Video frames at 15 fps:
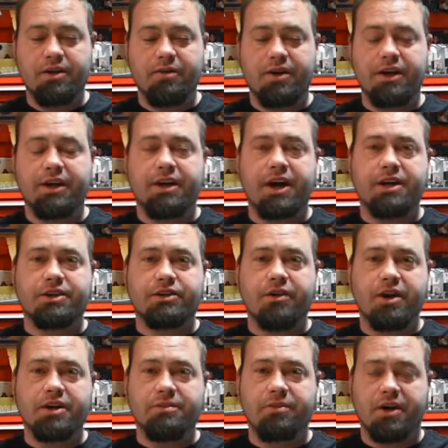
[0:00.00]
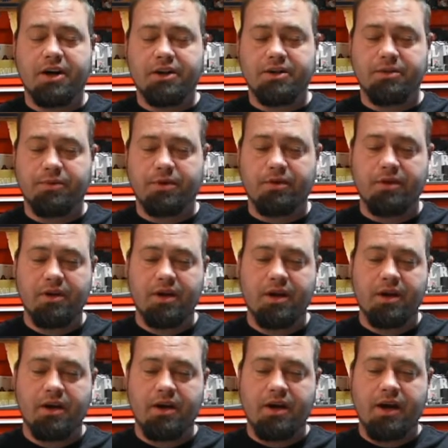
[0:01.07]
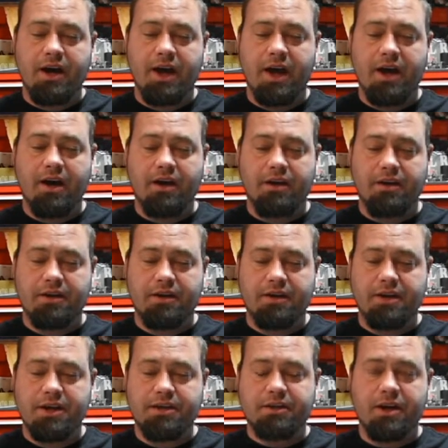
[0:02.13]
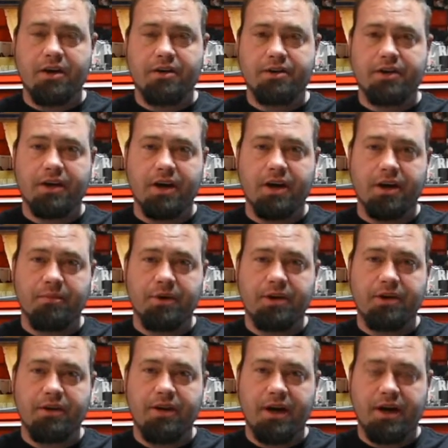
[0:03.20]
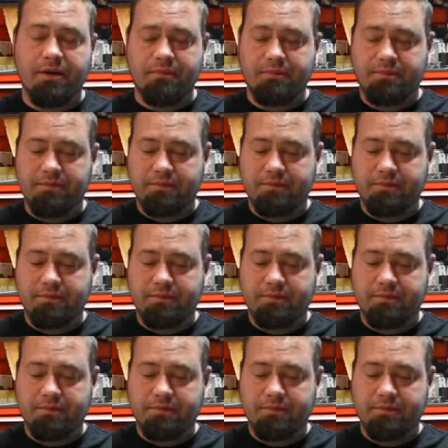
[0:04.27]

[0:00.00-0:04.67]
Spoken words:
You want to get that as straight as possible, and these cutters are going to help you do that.